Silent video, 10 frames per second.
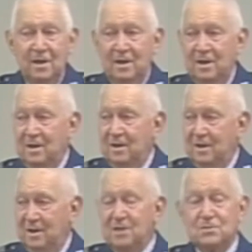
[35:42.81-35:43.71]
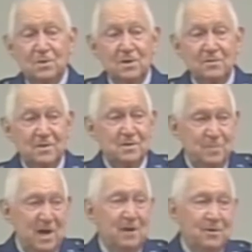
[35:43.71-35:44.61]
And each one of these
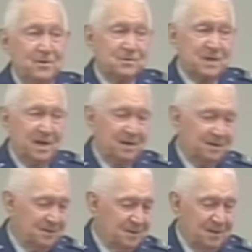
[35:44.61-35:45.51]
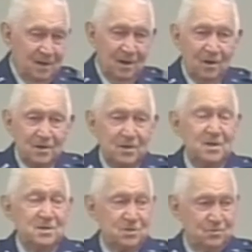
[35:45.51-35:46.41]
barrios had a
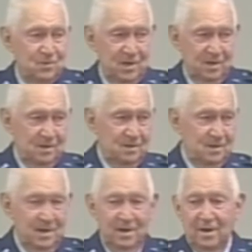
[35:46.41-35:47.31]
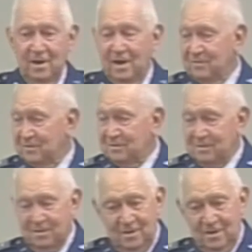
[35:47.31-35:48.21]
artesian well, and it would have a,
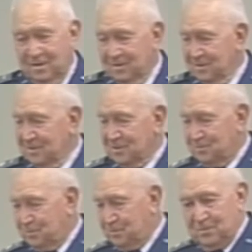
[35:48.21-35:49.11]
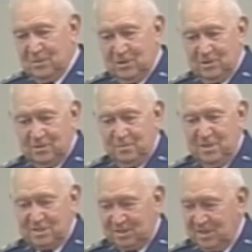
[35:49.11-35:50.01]
a a
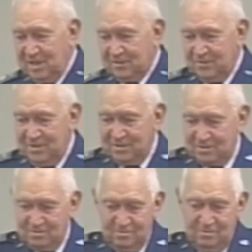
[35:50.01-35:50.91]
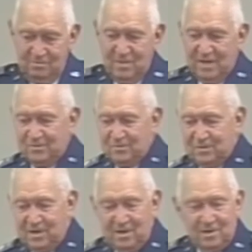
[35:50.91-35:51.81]
piece of concrete about
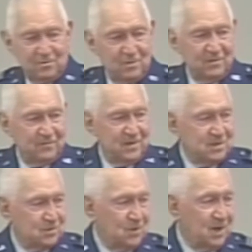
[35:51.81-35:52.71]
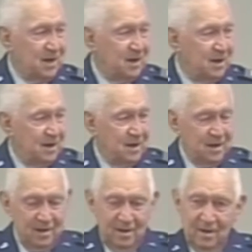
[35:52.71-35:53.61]
10, 12 feet square.
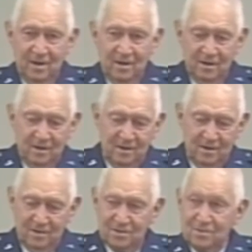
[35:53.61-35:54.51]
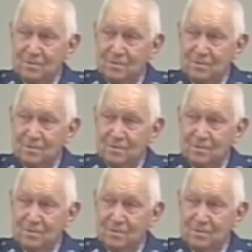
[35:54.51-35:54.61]
And this